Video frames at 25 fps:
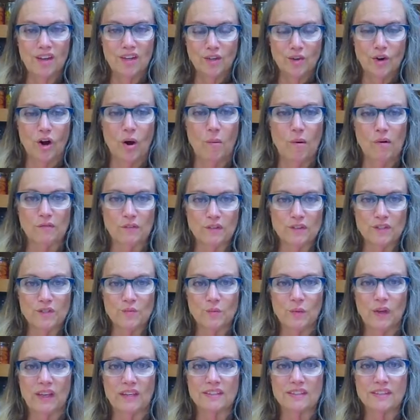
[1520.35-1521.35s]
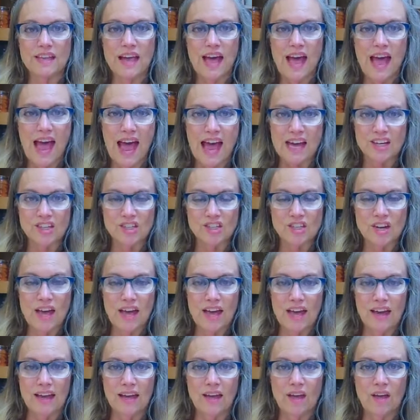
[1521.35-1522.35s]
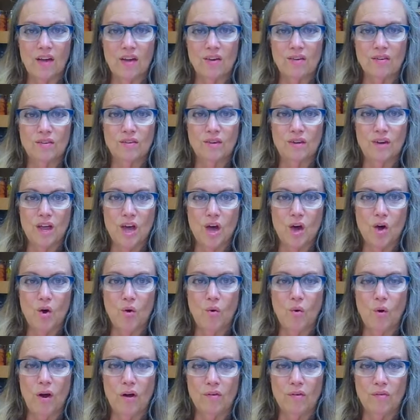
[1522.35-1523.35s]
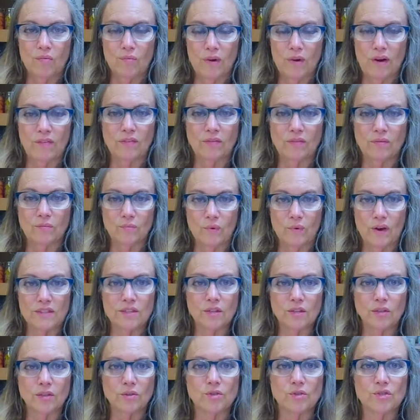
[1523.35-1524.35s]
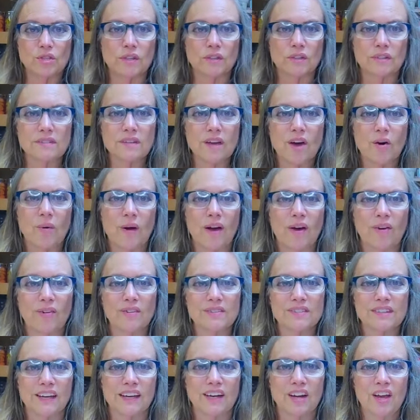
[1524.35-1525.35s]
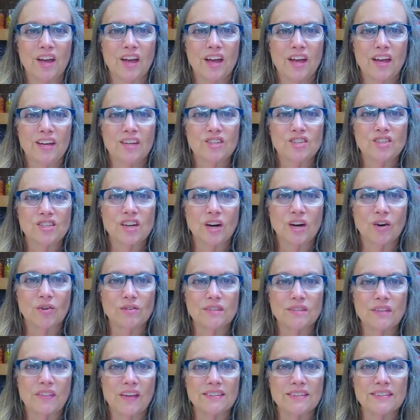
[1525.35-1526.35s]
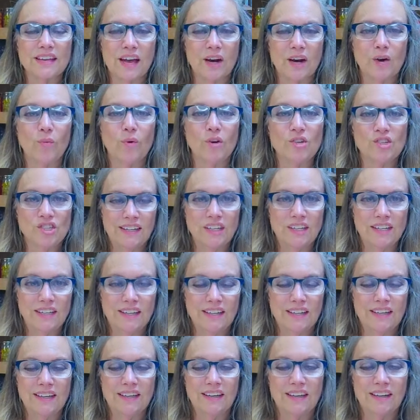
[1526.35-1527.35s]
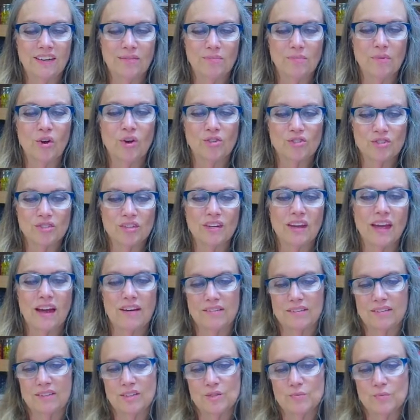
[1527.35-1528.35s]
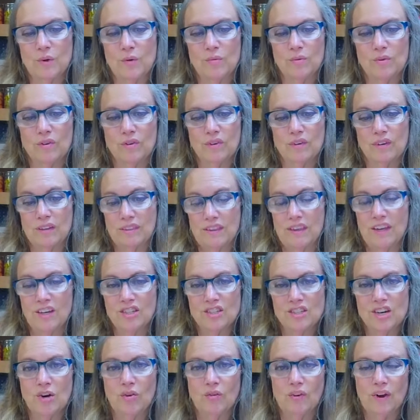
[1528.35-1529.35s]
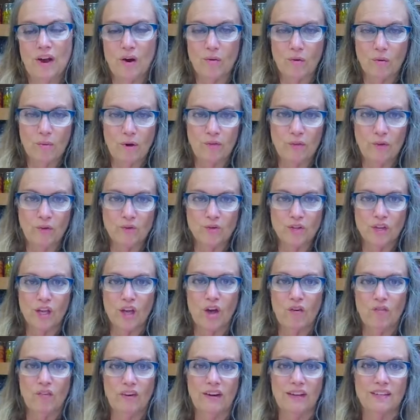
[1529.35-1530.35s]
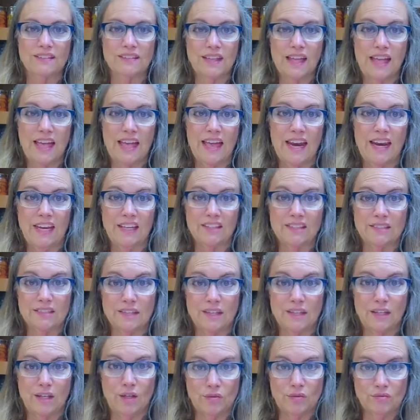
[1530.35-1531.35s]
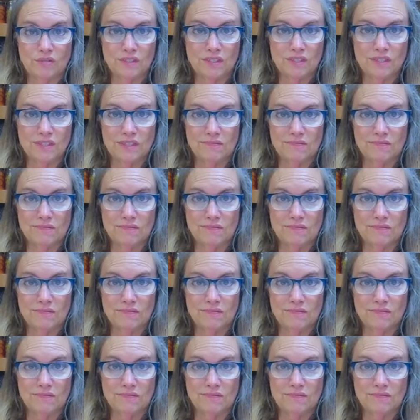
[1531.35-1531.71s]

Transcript: Your homework for this week is hashtag no re resolutions. Oh, wait, hold on a second. Cheryl said that's kind of what she did because, yeah, because we were, I think Cheryl and I were both using COVID as an excuse.